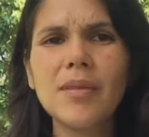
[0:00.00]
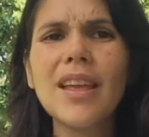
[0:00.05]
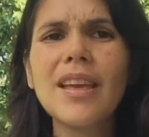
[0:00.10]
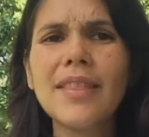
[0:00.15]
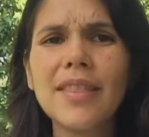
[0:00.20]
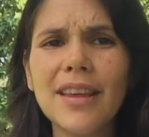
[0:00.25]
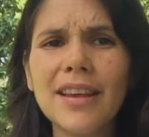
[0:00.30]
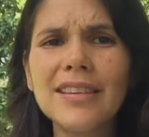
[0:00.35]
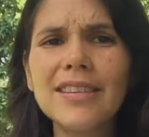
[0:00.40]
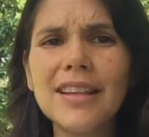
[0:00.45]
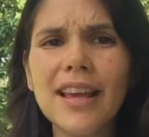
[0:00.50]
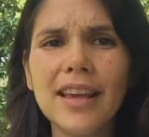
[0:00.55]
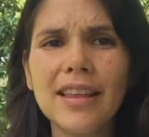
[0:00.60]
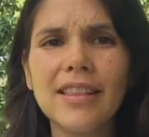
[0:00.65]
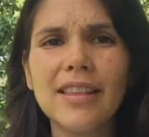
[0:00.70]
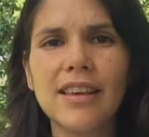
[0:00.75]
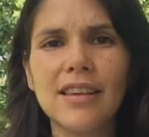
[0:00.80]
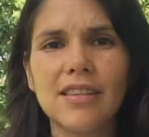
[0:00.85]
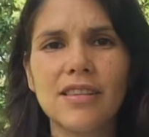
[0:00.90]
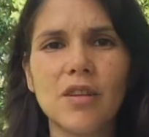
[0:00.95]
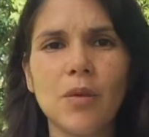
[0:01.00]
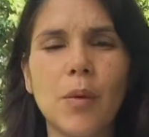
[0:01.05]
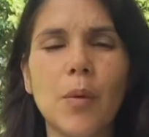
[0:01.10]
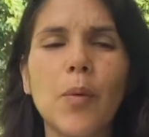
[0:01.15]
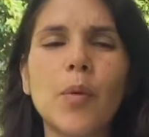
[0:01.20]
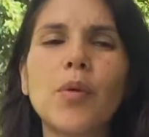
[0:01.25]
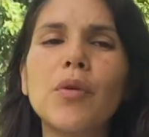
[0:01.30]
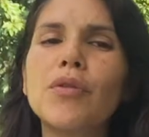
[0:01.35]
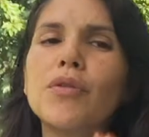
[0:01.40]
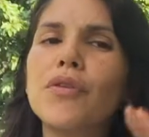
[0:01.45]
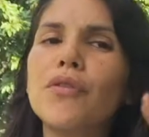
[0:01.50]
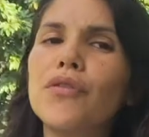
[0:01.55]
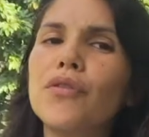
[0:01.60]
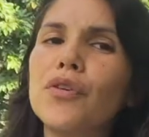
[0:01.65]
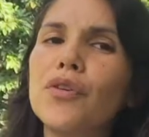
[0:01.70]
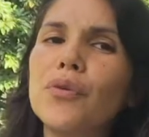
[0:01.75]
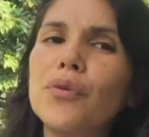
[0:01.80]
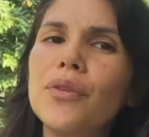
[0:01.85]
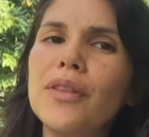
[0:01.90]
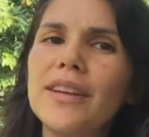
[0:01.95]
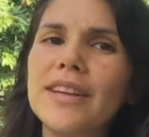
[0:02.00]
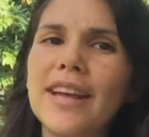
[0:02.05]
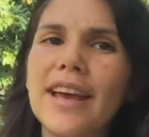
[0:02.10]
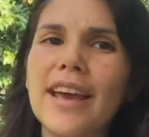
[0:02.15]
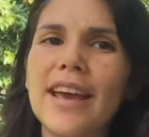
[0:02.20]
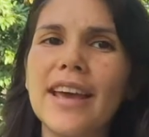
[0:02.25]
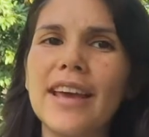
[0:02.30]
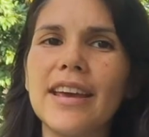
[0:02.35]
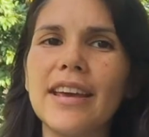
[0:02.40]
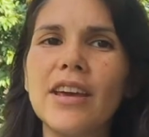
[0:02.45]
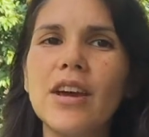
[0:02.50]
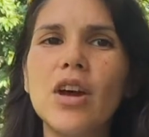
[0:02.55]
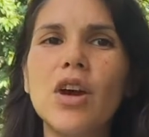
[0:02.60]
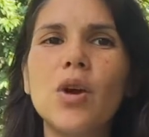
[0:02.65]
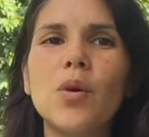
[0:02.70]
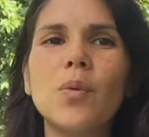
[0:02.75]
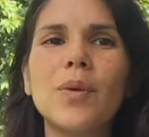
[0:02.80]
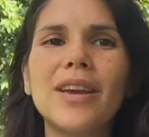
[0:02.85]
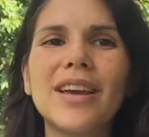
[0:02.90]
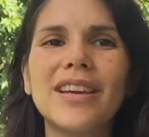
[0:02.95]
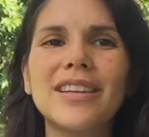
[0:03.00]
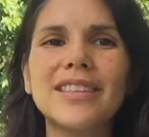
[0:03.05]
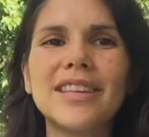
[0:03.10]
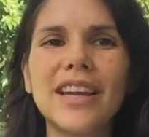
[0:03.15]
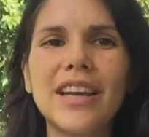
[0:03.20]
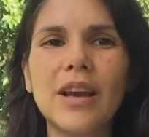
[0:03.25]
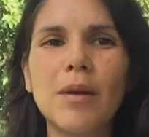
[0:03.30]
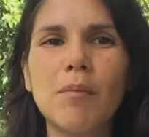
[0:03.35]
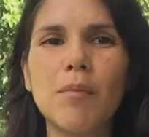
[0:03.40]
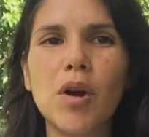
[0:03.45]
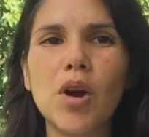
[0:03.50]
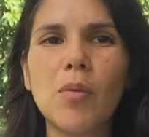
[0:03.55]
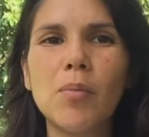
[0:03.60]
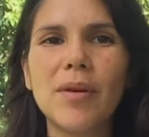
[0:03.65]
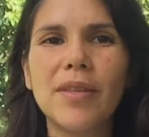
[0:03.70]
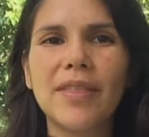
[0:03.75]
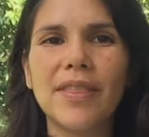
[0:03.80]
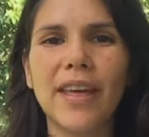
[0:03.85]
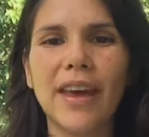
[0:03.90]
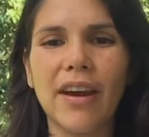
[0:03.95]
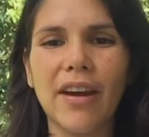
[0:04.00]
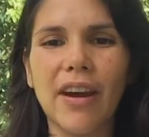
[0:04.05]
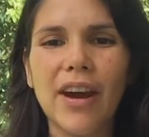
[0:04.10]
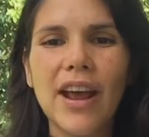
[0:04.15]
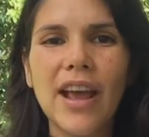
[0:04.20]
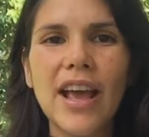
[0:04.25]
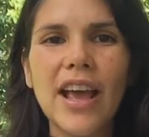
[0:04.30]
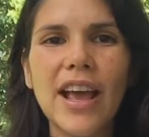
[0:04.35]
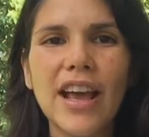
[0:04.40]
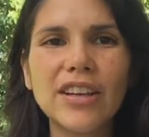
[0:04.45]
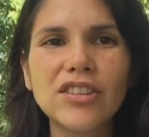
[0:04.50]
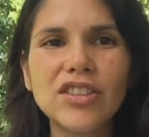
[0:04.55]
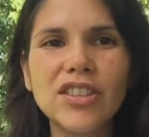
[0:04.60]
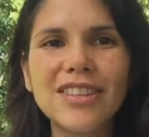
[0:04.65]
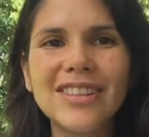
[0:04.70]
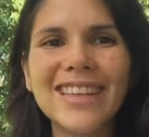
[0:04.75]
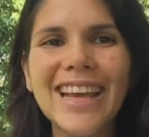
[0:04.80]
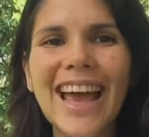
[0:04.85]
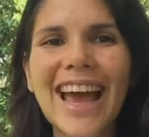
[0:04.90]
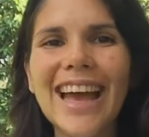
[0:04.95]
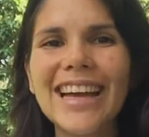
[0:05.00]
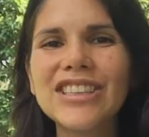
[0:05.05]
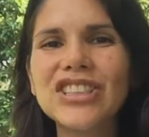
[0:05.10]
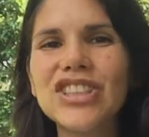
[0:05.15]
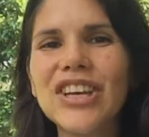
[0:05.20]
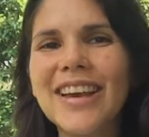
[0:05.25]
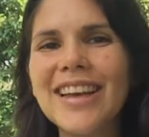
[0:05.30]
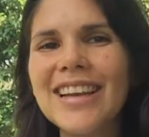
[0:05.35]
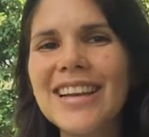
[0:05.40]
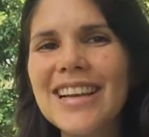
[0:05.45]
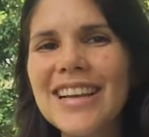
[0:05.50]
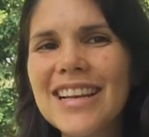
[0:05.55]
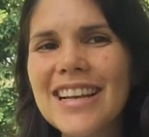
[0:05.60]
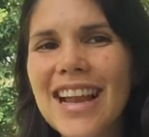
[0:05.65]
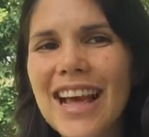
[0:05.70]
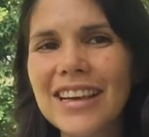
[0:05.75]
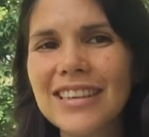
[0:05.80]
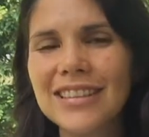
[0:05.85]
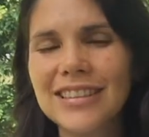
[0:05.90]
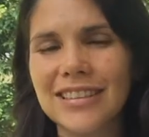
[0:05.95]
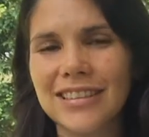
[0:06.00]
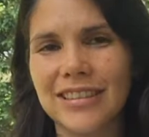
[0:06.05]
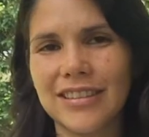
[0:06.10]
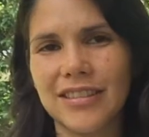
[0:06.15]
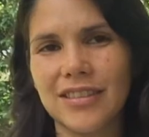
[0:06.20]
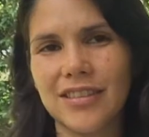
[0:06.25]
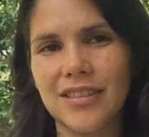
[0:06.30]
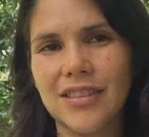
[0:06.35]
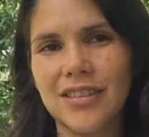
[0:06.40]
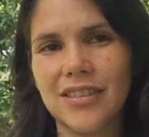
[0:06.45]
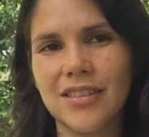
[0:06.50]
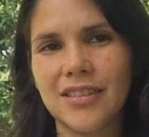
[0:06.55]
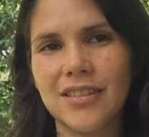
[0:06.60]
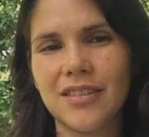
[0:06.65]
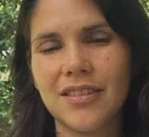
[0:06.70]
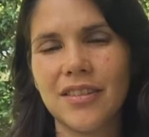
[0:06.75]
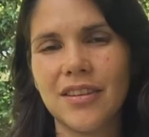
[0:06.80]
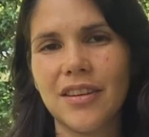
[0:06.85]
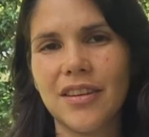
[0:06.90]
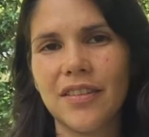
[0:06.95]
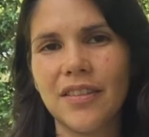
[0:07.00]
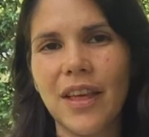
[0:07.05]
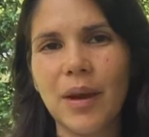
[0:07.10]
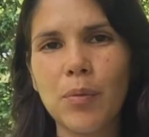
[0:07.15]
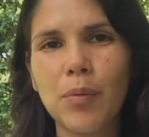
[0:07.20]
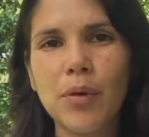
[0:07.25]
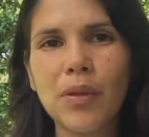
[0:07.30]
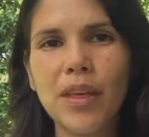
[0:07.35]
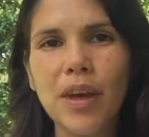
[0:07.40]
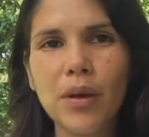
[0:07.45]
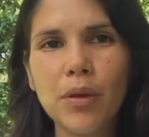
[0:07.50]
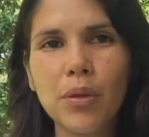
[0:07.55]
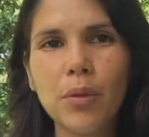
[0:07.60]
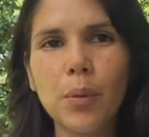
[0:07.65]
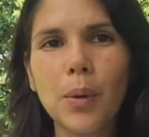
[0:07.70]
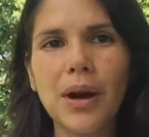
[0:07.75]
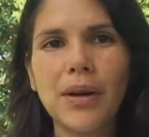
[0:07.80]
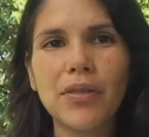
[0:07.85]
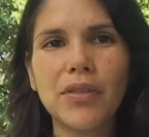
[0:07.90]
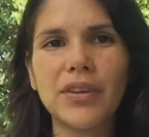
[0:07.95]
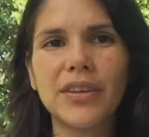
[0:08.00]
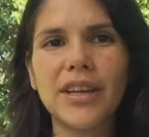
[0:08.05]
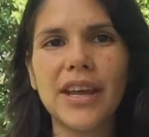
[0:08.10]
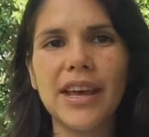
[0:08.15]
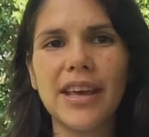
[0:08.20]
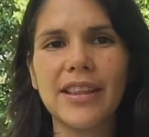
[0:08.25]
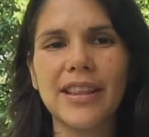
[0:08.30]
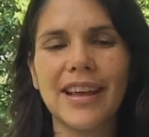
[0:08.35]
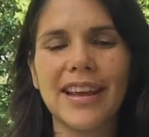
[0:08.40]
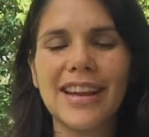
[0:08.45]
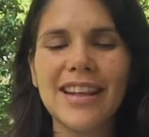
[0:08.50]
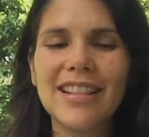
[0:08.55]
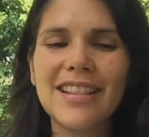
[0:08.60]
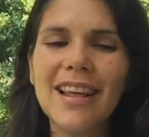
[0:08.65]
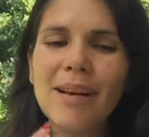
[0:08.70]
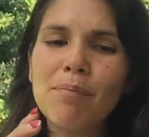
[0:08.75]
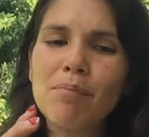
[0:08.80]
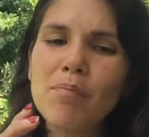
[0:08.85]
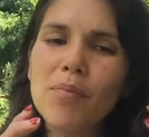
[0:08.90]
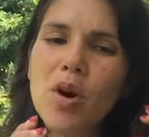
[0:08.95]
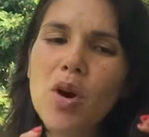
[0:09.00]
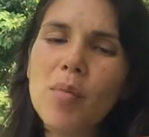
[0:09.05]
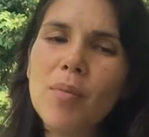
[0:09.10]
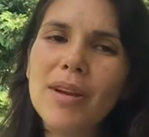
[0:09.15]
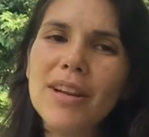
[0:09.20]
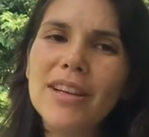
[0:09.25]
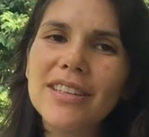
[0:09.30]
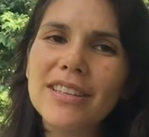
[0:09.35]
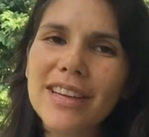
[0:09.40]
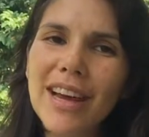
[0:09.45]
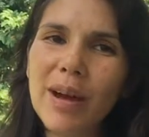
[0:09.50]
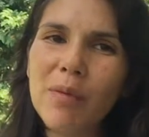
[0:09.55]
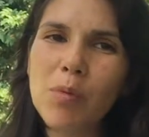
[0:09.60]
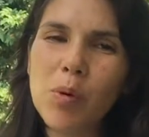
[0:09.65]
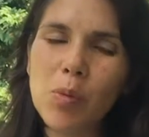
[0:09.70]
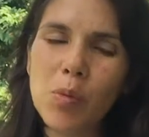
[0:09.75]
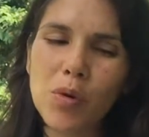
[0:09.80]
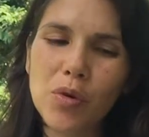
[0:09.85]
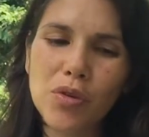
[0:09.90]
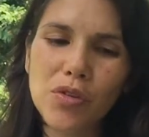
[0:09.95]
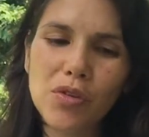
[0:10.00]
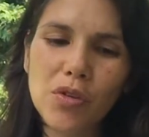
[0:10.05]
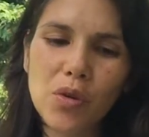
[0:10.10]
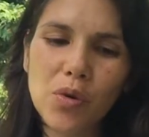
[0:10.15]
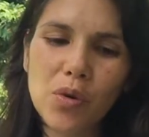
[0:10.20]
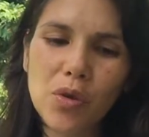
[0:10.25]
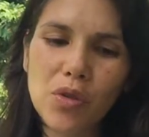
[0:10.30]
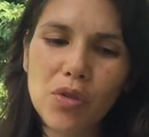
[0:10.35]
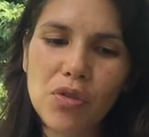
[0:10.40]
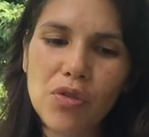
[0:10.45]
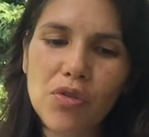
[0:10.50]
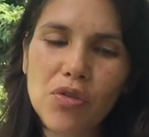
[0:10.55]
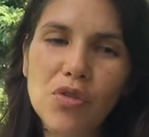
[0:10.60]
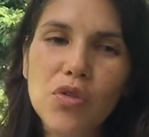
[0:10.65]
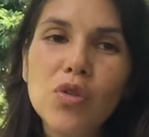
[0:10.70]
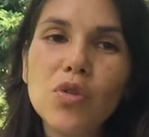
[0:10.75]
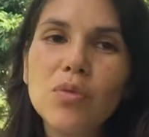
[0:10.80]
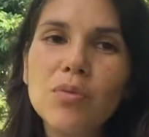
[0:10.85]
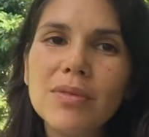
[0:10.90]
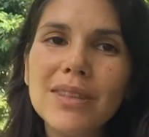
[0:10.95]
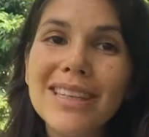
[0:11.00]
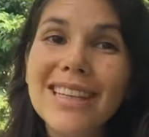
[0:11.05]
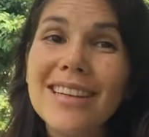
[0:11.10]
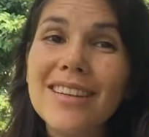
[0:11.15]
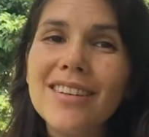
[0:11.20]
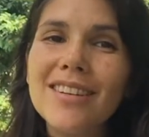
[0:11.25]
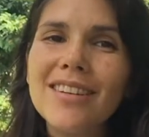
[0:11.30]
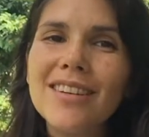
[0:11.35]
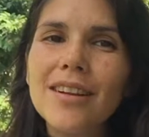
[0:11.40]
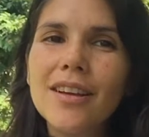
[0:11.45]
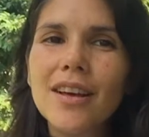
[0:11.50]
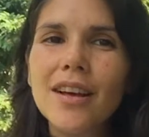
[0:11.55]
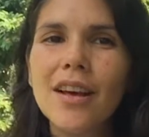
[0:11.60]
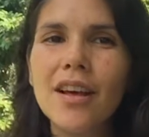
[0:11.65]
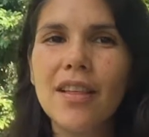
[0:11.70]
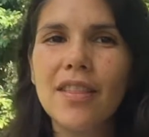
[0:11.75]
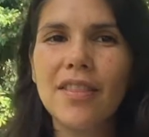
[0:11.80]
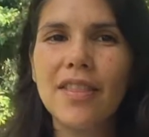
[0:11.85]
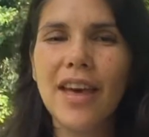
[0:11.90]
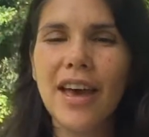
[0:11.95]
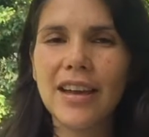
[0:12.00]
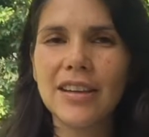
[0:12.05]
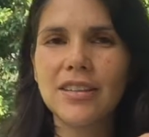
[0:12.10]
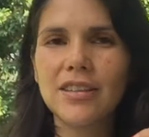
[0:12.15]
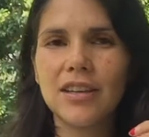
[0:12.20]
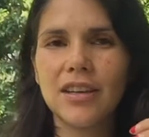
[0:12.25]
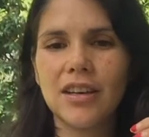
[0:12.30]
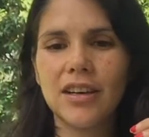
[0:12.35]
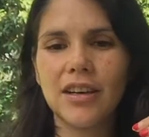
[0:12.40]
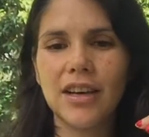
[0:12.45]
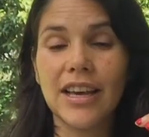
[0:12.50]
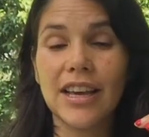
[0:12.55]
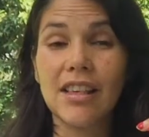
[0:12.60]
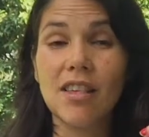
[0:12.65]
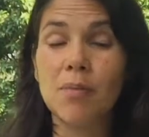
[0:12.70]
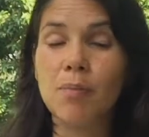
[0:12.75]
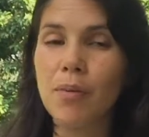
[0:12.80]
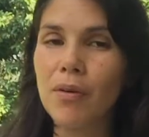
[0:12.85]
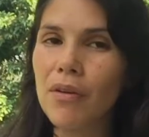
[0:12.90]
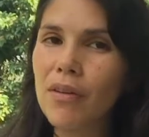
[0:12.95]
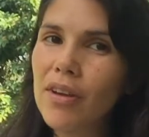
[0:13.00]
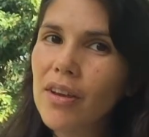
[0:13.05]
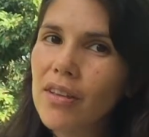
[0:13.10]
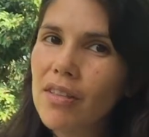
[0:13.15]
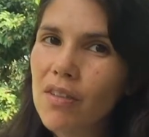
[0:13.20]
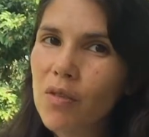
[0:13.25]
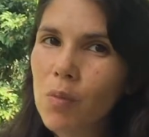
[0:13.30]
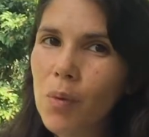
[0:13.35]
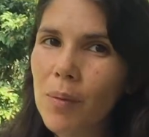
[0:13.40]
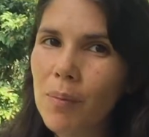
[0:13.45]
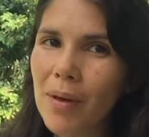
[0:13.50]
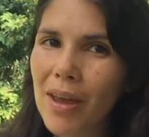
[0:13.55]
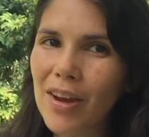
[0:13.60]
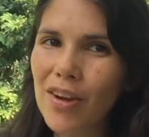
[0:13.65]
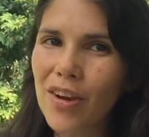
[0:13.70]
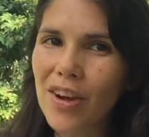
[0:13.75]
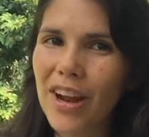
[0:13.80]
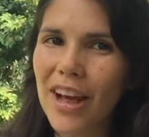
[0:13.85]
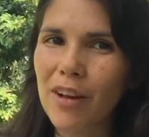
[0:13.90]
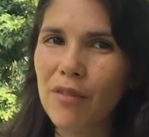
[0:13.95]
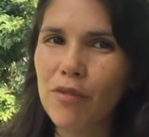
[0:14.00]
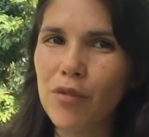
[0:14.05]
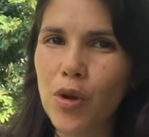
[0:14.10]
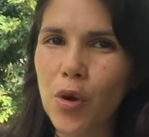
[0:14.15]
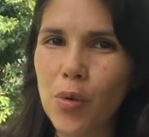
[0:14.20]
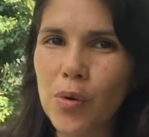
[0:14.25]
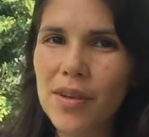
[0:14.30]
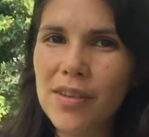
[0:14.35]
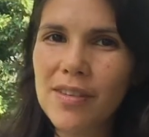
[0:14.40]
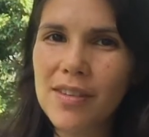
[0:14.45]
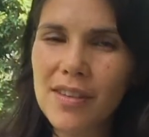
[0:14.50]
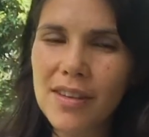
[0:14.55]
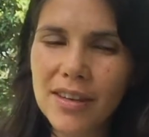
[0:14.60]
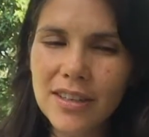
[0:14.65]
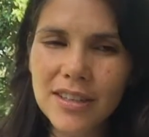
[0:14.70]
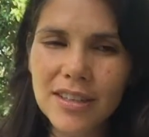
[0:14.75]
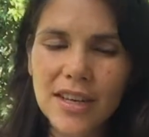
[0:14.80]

Things like this. So when we review the day, we can take a moment there and just catch any lessons that were there throughout the day, that in that moment in time when we were so consumed in that experience, we may not have noticed it.